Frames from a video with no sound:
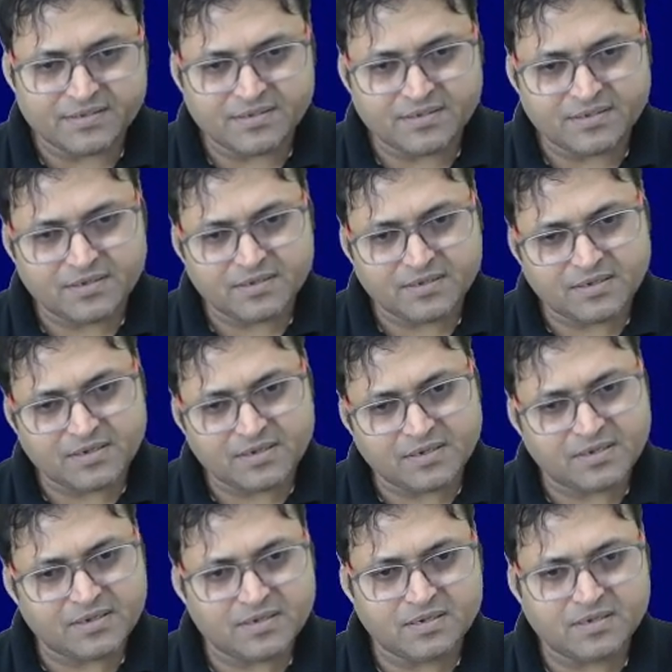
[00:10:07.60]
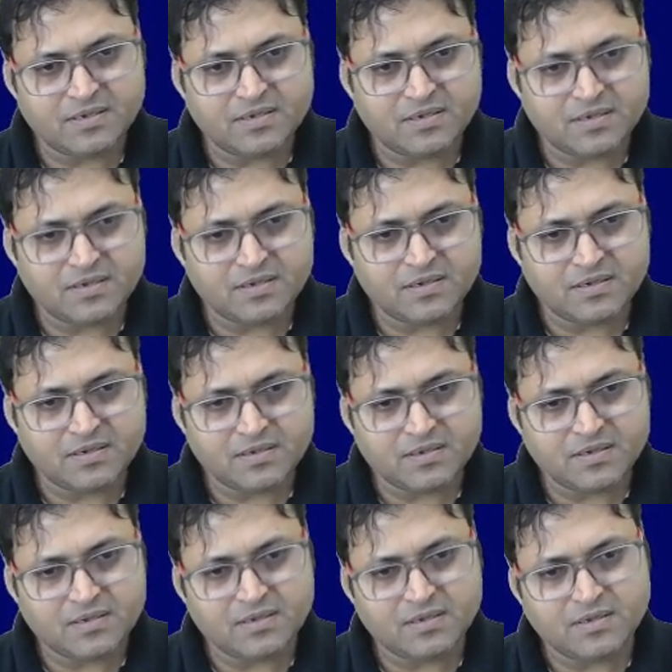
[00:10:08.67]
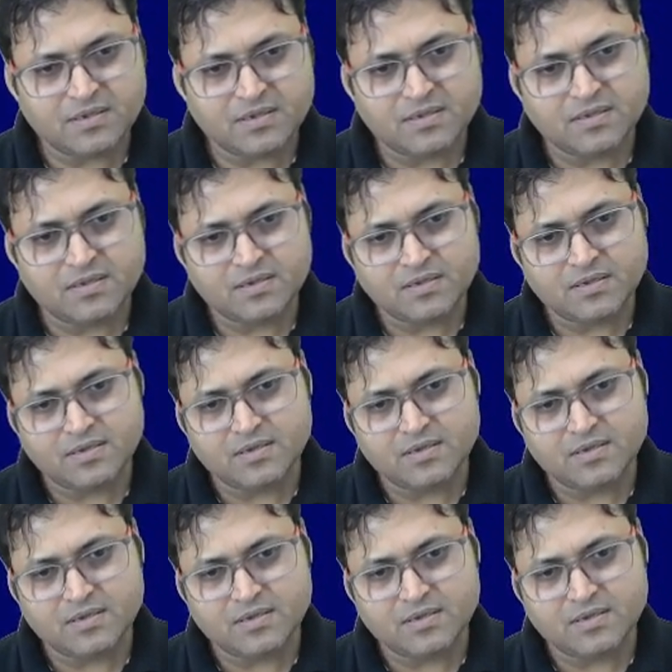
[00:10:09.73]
Nobody speaks.